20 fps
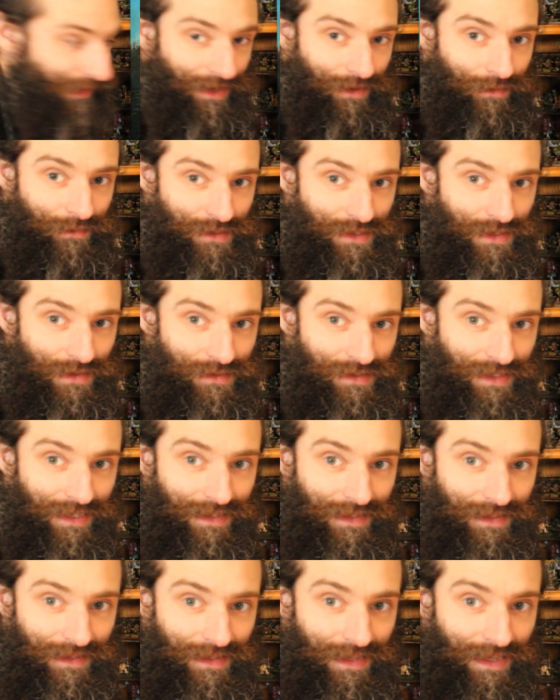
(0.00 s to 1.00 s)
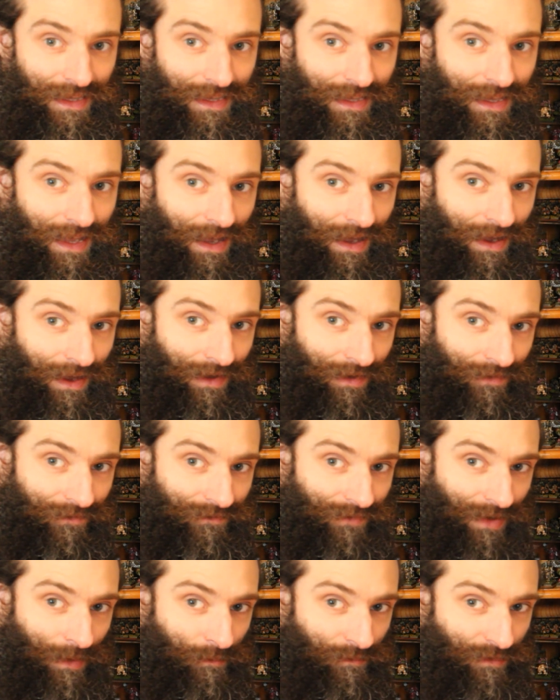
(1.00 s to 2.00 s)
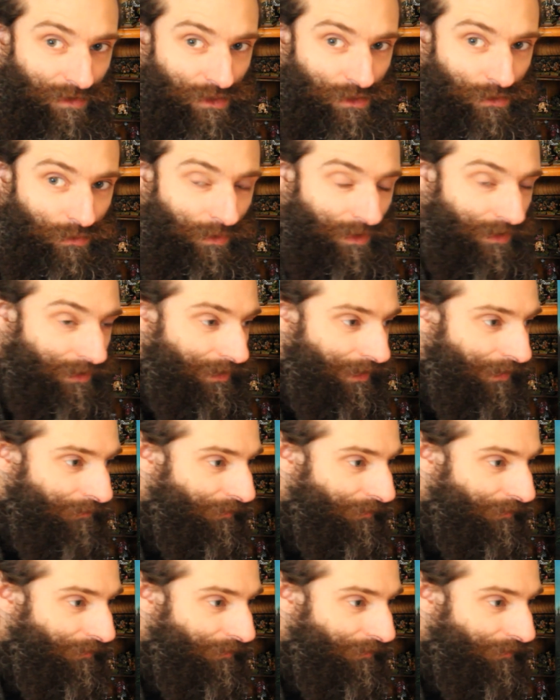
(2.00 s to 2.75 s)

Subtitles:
then I was using the fan brush with a